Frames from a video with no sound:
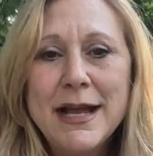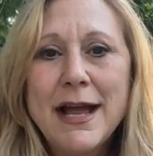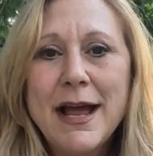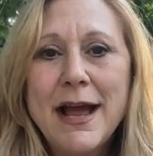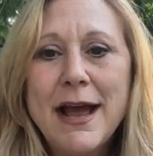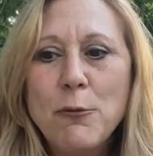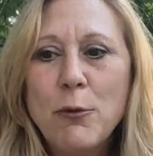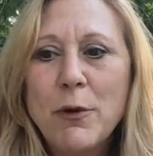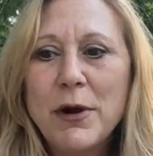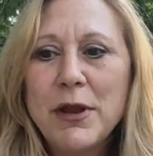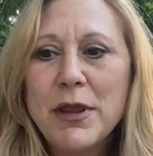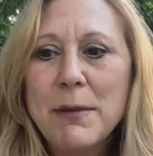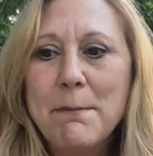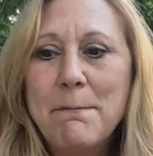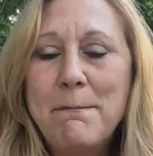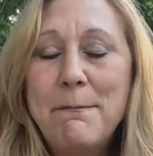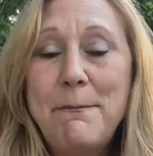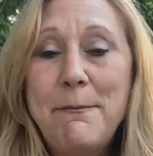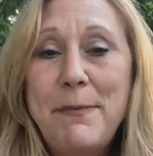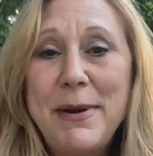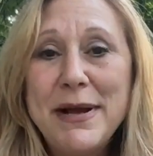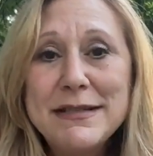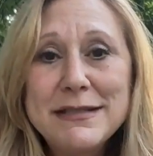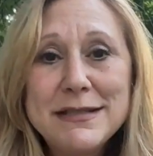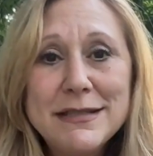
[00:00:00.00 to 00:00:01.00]
One of the
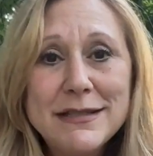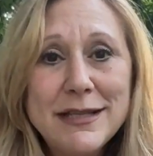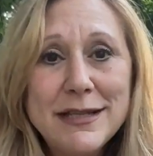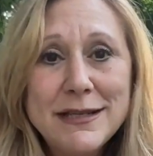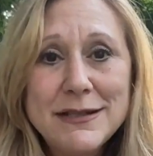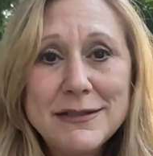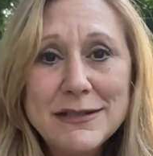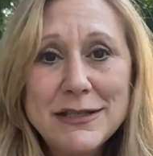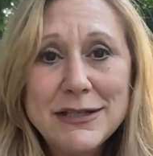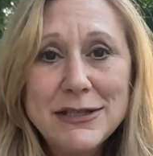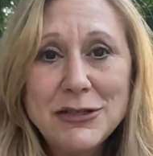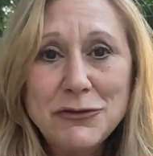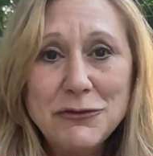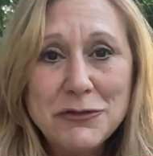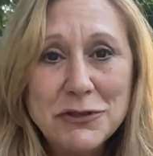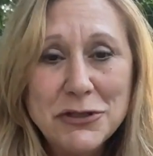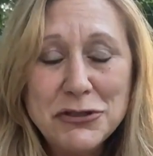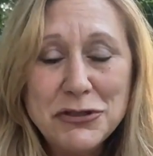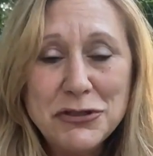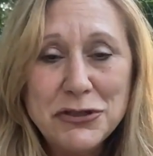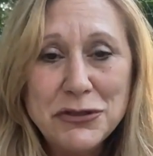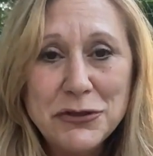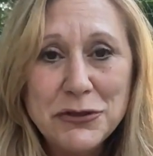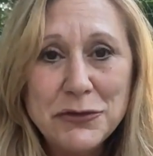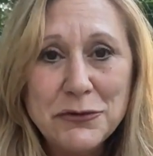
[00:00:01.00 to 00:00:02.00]
best things that you can
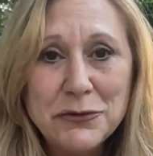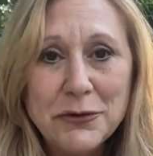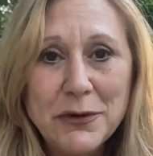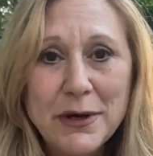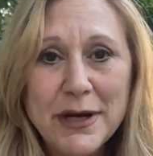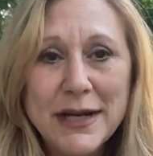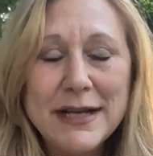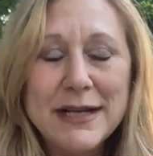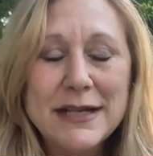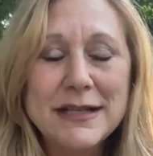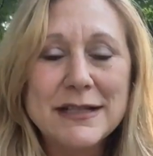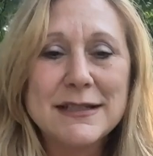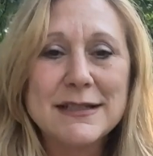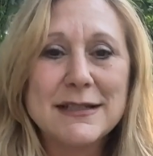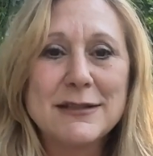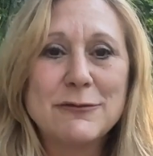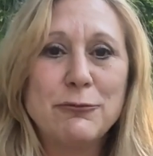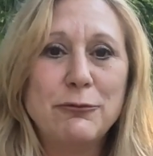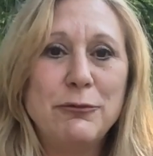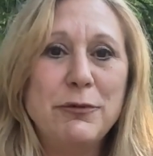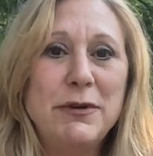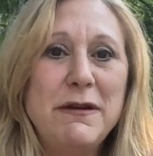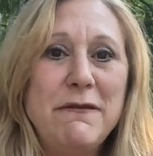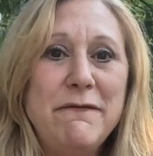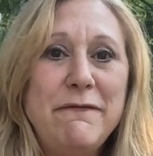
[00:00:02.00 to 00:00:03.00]
do is
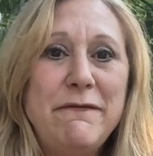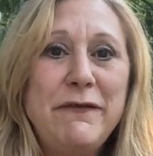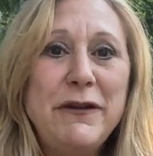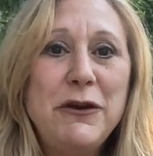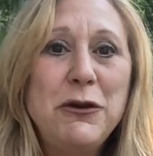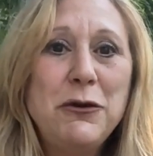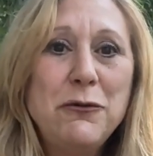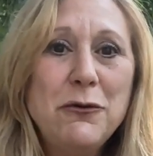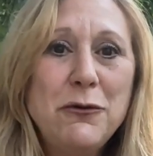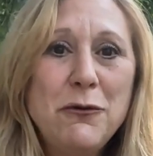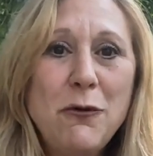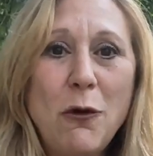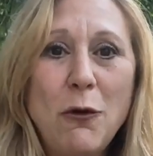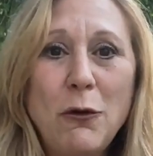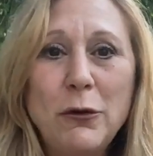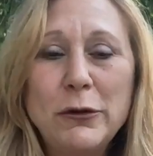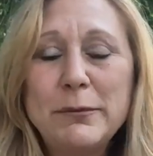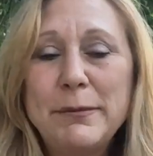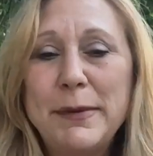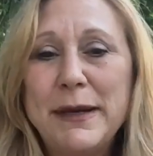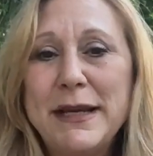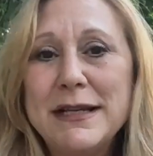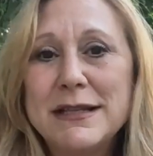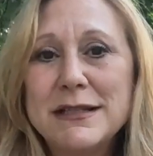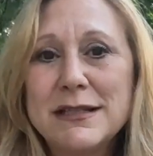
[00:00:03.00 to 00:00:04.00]
review old
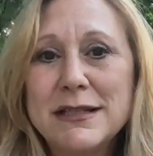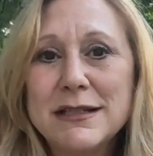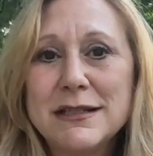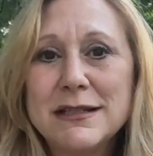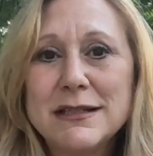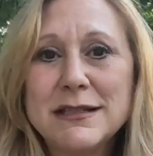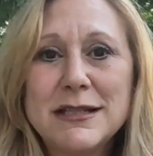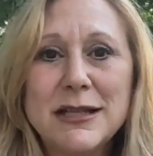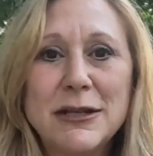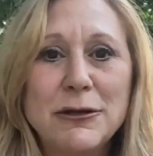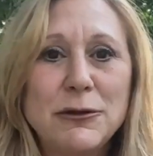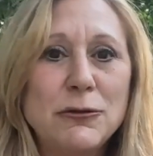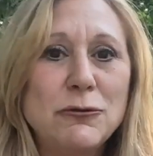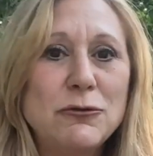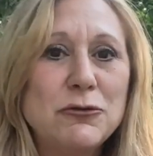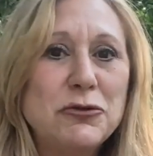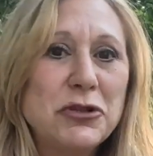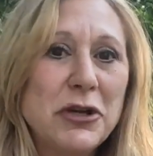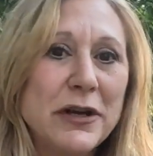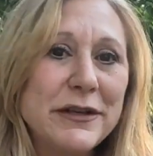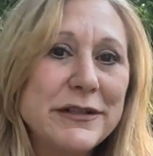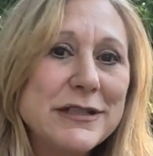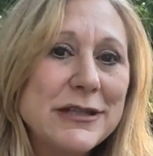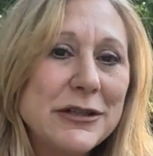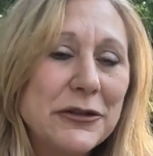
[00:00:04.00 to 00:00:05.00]
pieces that you
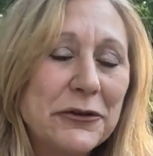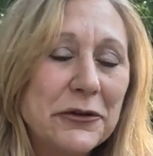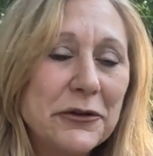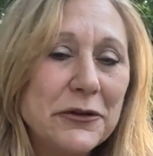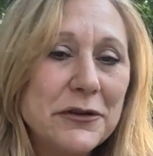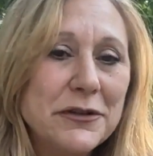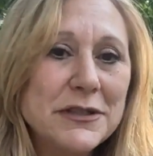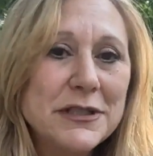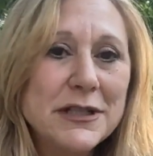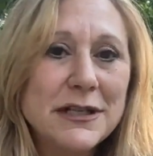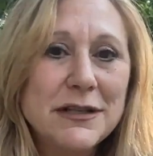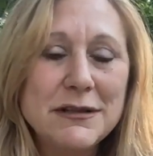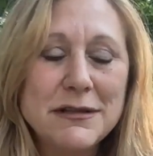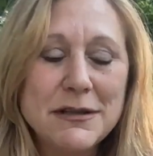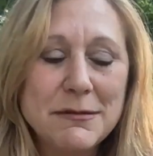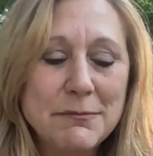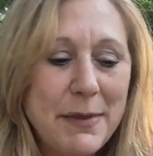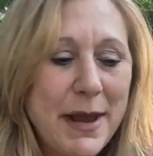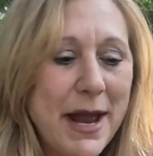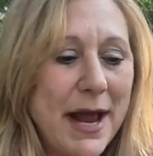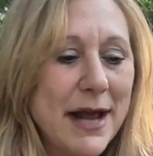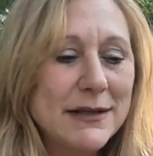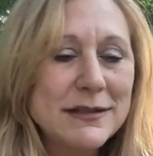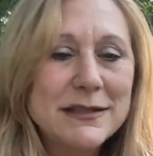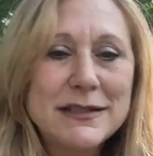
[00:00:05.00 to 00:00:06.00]
just learned in the
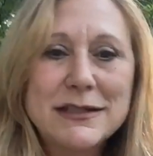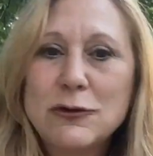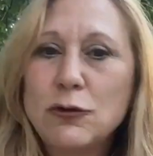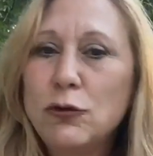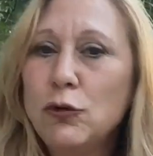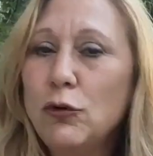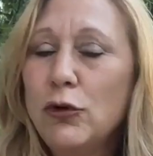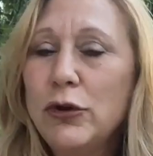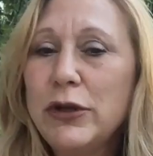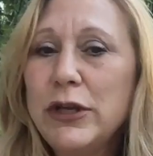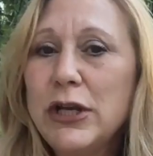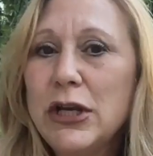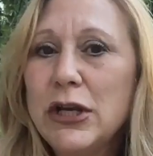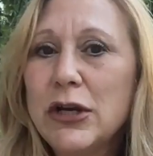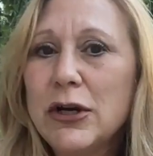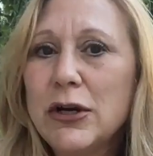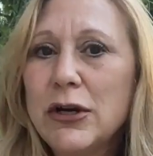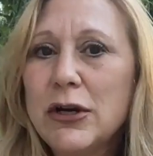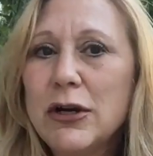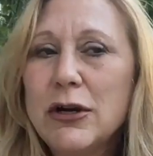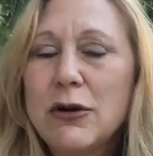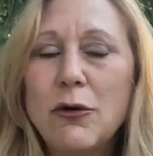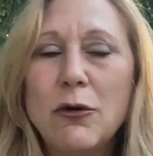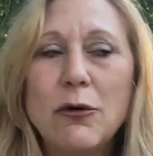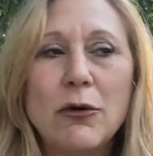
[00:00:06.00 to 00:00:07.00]
past school
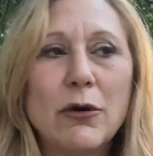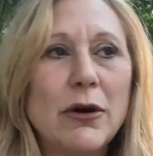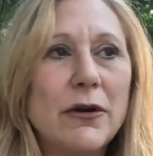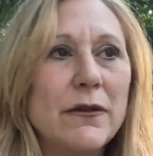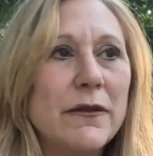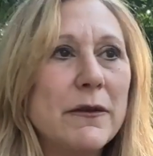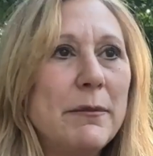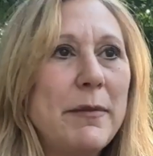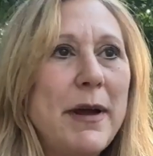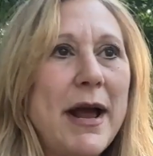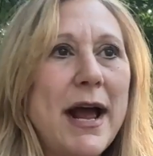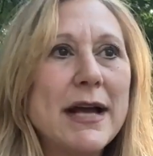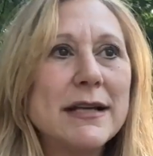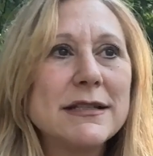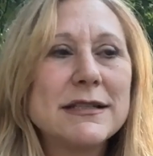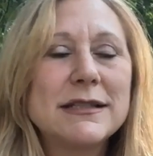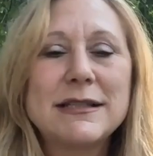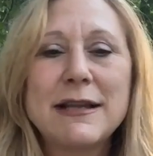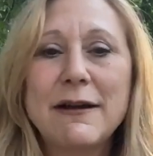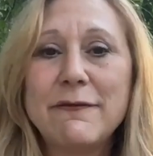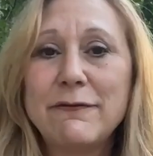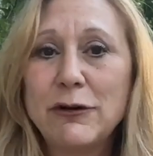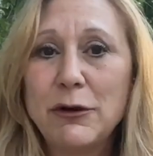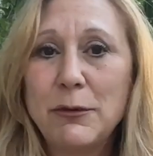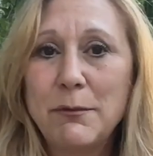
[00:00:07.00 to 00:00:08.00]
year or in the past
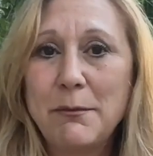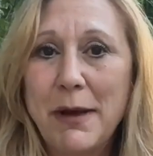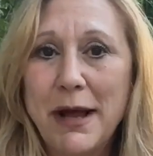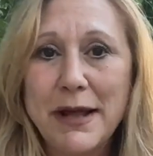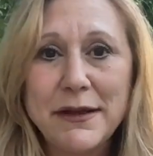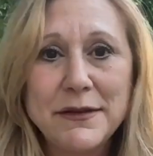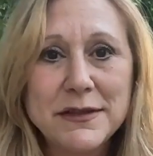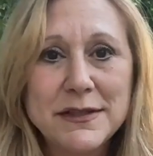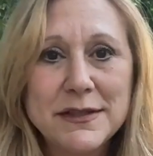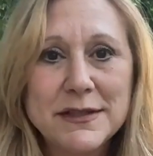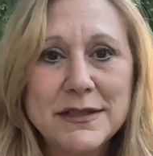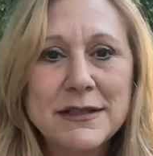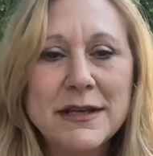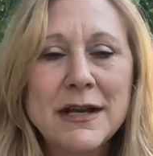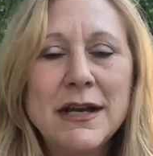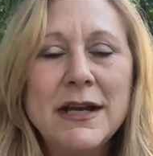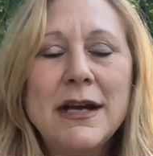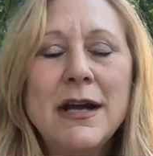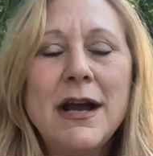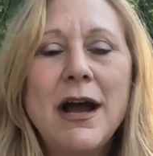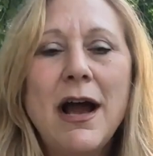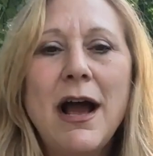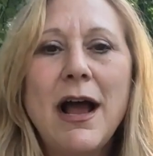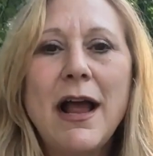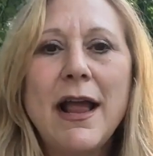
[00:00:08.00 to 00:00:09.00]
several months,
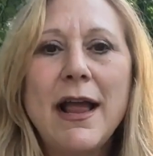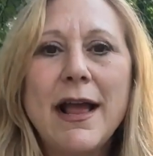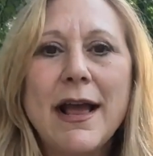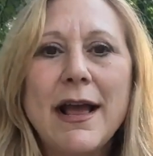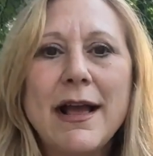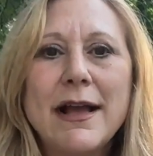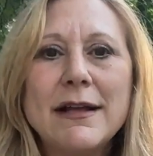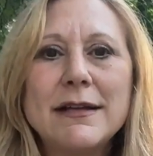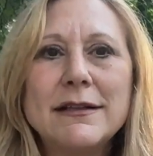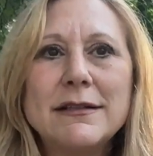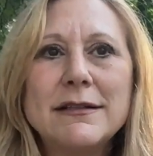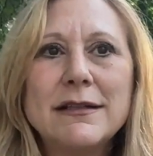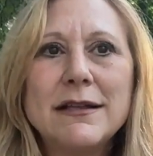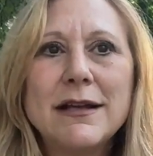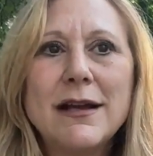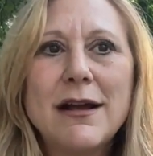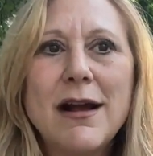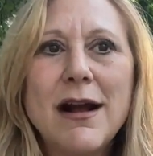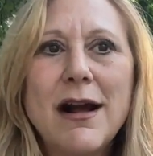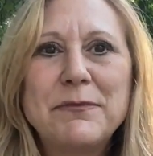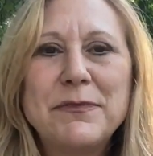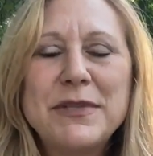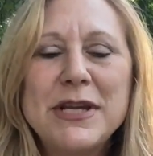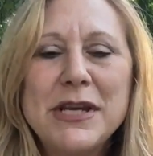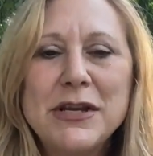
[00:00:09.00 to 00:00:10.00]
and
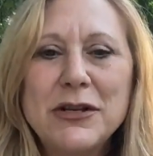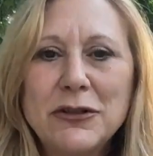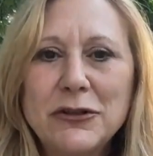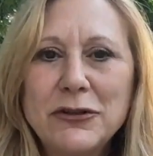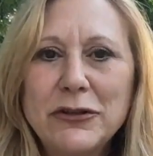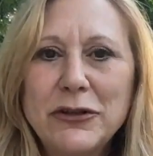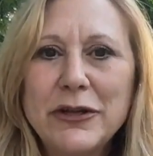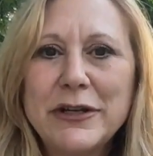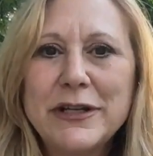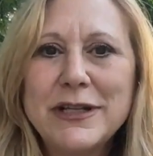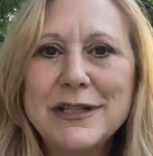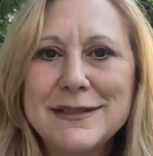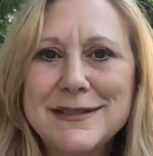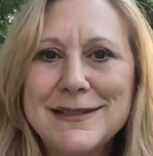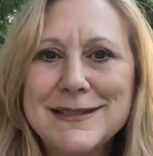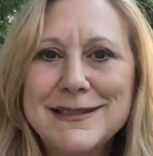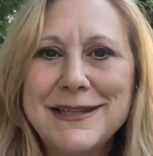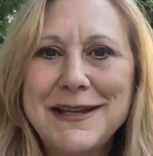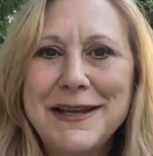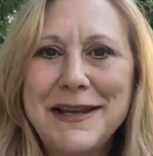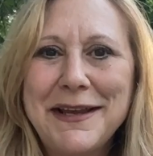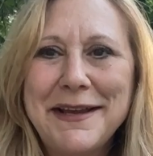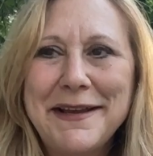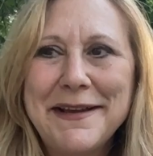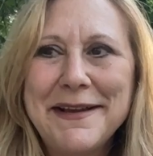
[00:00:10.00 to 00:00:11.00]
take a look and
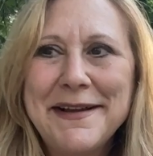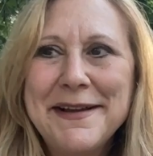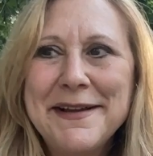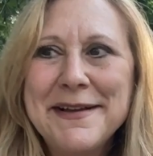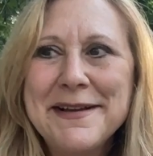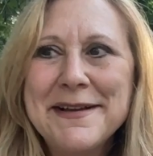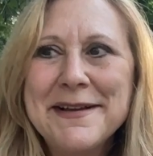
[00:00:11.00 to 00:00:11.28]
see